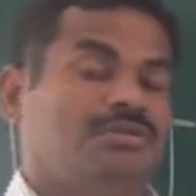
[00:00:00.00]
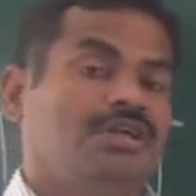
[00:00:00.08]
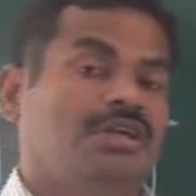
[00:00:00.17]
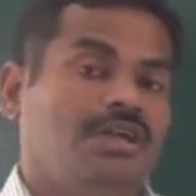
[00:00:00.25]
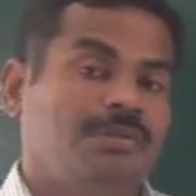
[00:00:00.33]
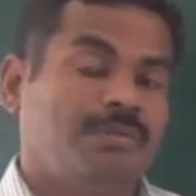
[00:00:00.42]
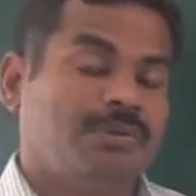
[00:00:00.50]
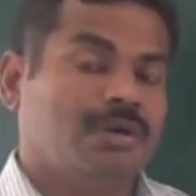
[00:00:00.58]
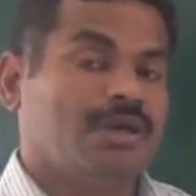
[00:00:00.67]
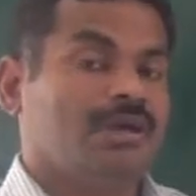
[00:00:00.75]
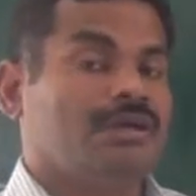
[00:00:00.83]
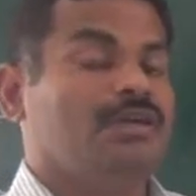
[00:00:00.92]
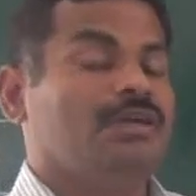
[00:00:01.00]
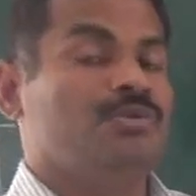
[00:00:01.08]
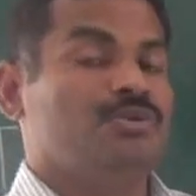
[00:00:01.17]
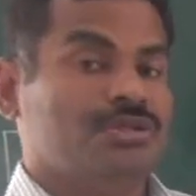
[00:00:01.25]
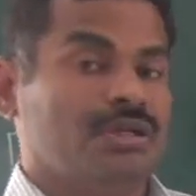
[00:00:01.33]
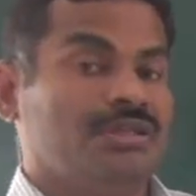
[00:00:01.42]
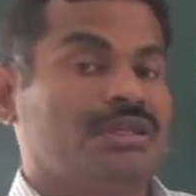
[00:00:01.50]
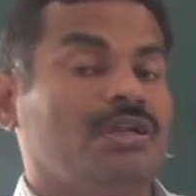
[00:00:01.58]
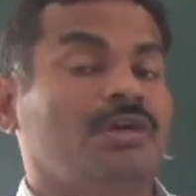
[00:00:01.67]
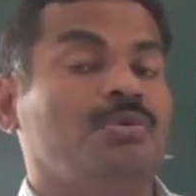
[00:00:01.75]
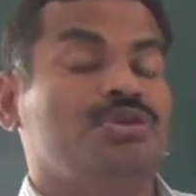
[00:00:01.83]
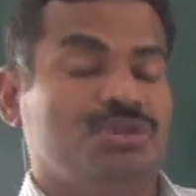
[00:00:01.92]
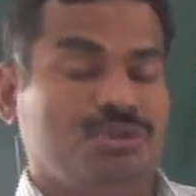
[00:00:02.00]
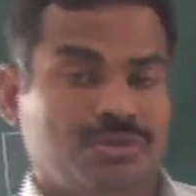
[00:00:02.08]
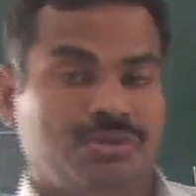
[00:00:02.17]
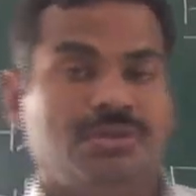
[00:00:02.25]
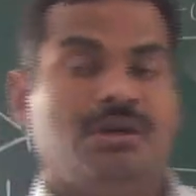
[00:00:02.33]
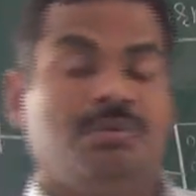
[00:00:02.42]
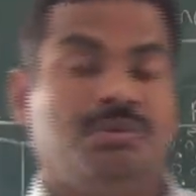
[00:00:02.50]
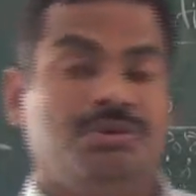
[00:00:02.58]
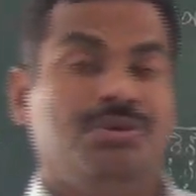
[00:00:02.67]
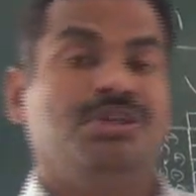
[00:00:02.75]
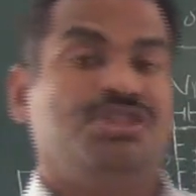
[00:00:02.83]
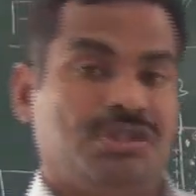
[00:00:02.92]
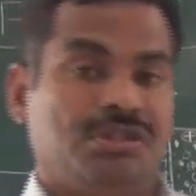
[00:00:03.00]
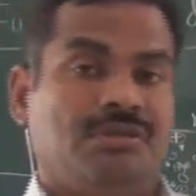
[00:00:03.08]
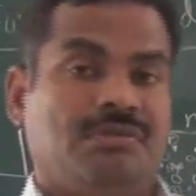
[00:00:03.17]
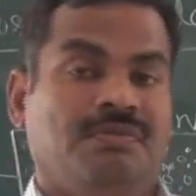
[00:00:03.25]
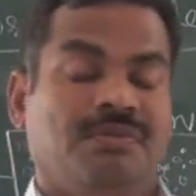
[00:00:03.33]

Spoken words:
the direct current and diffusion current they are opposite to each other.